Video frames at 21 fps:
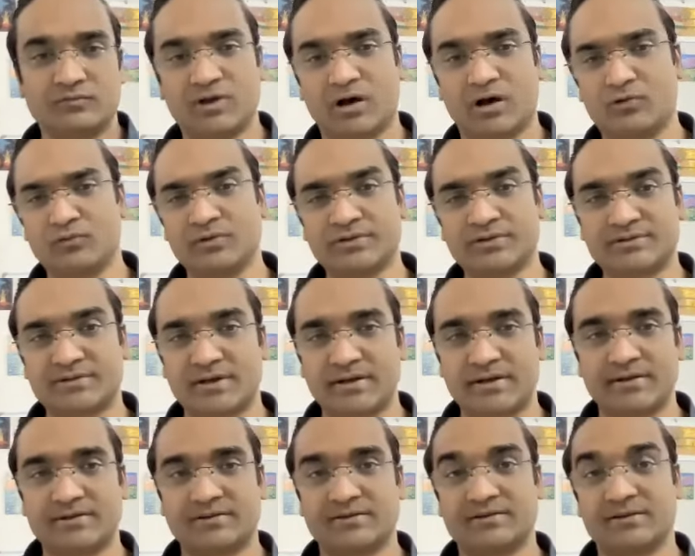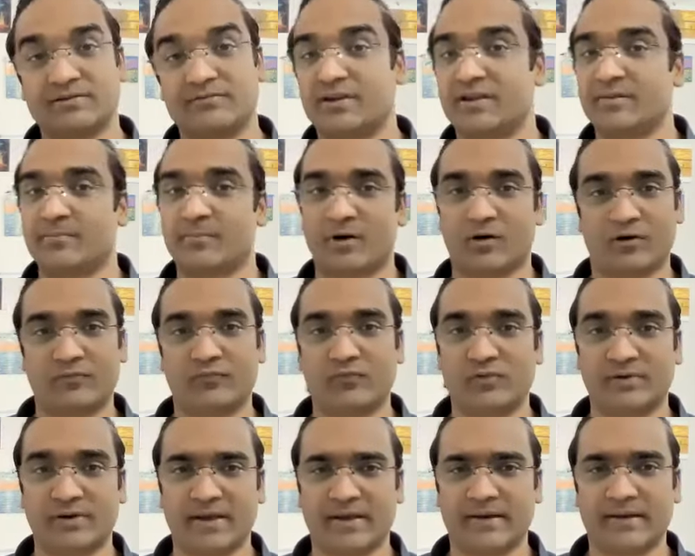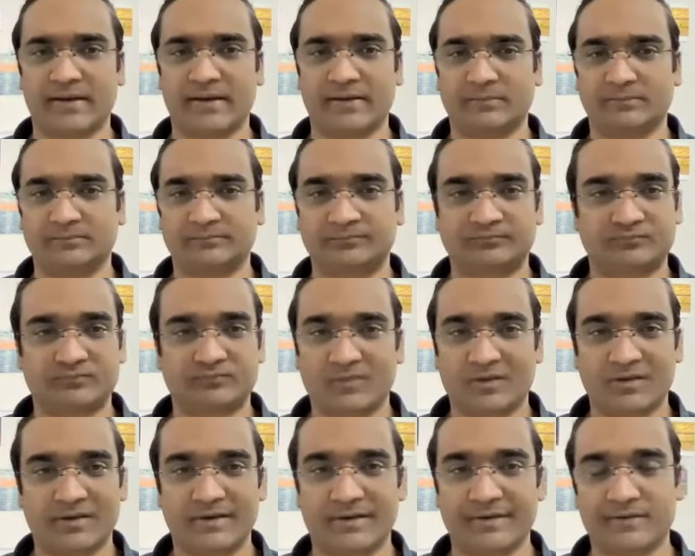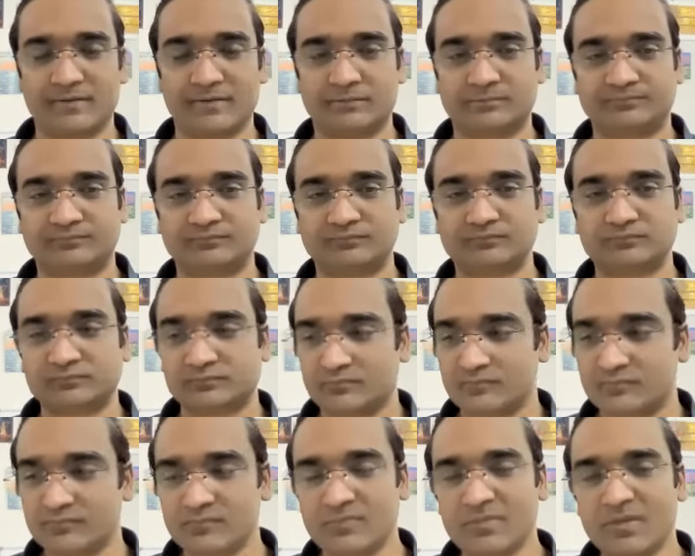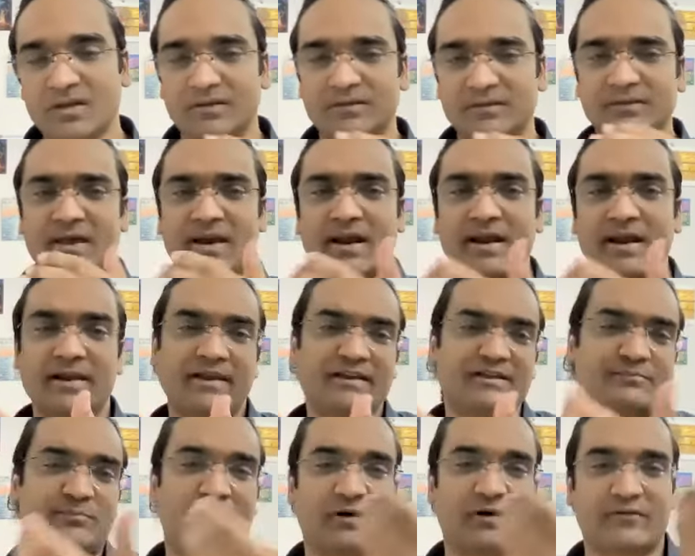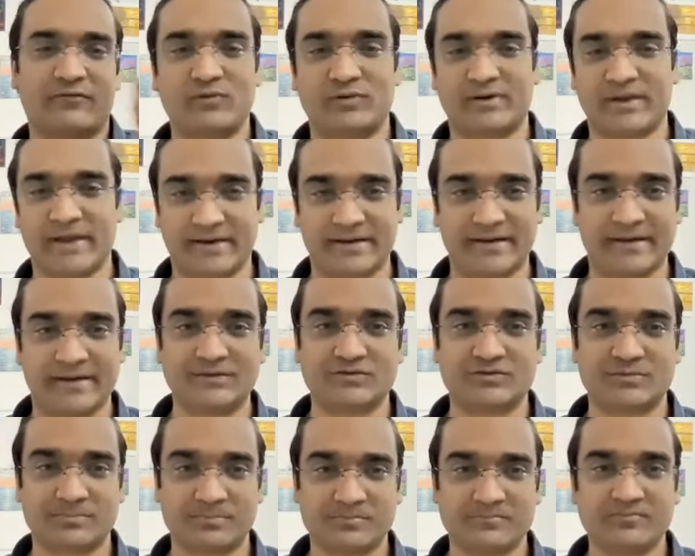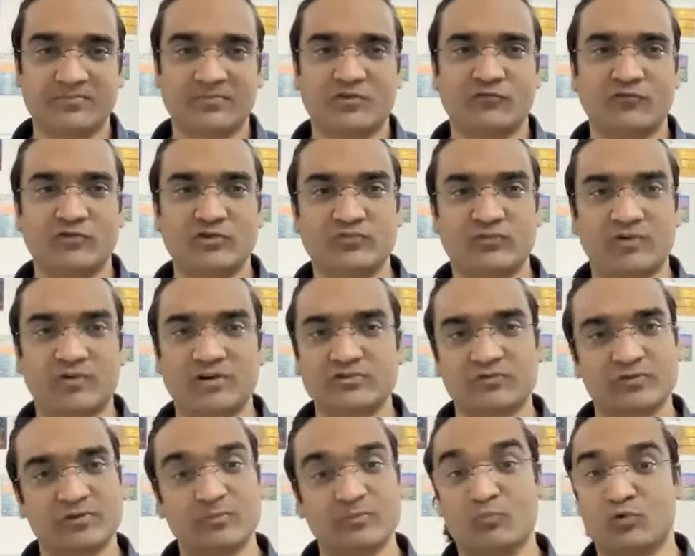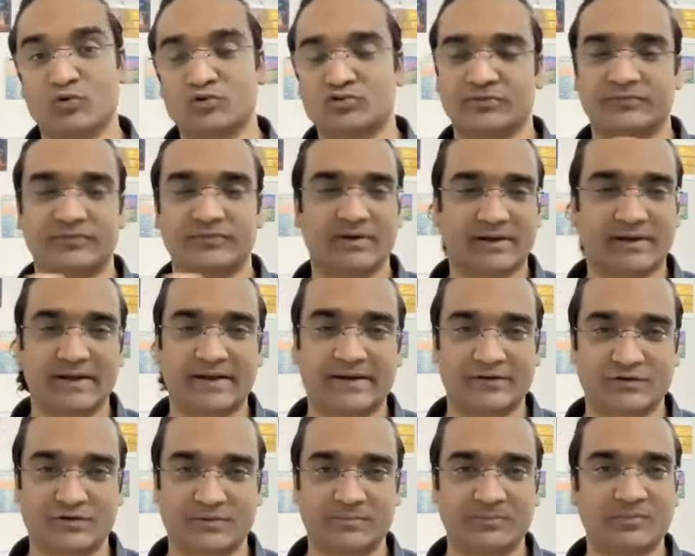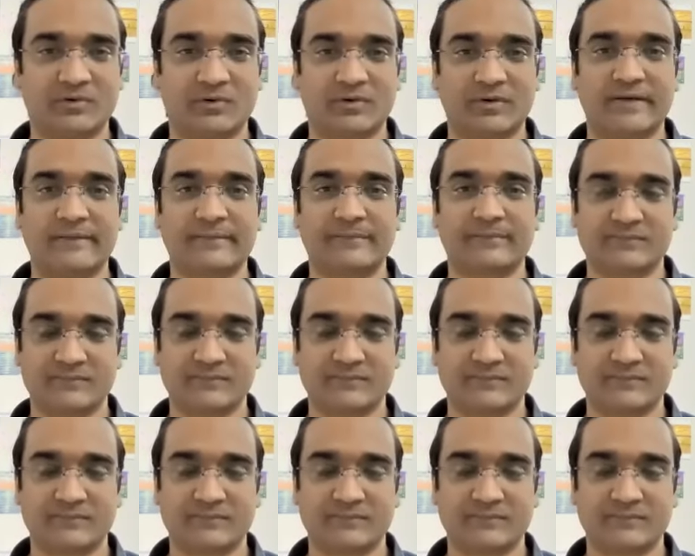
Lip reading: Down the staircase is a very powerful technique, right? There are less powerful techniques which works with most of the client. Okay.